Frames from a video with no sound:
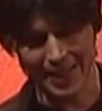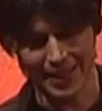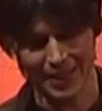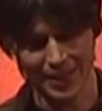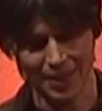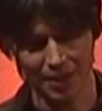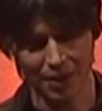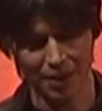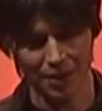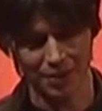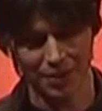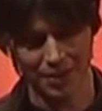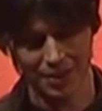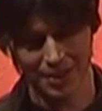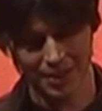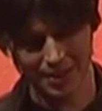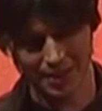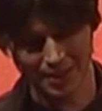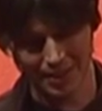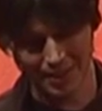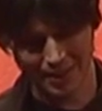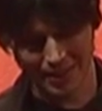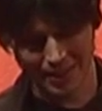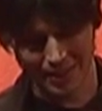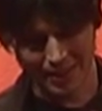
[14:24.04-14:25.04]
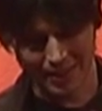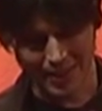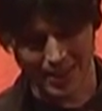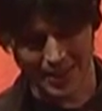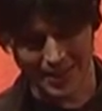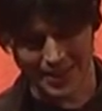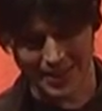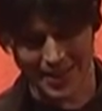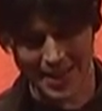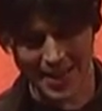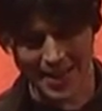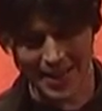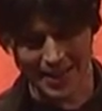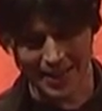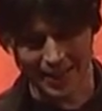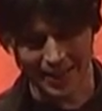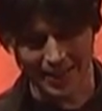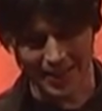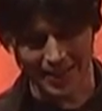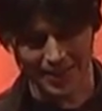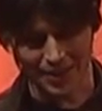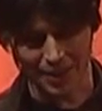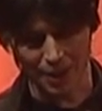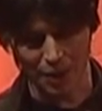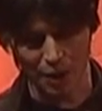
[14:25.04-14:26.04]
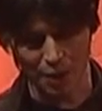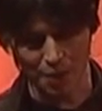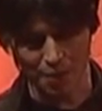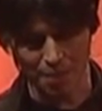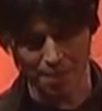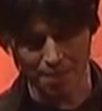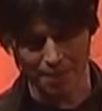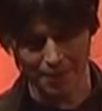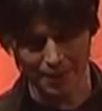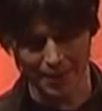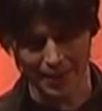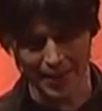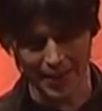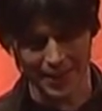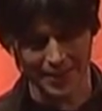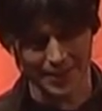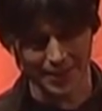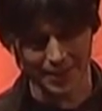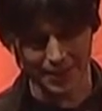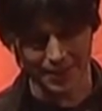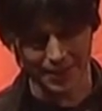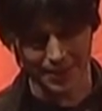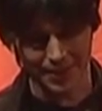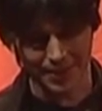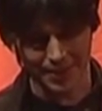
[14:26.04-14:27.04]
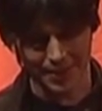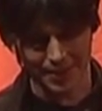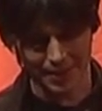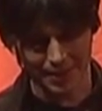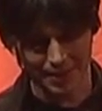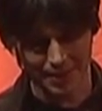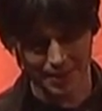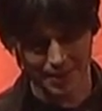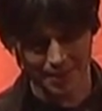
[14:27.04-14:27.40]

that dot. That's here, that's home, that's us.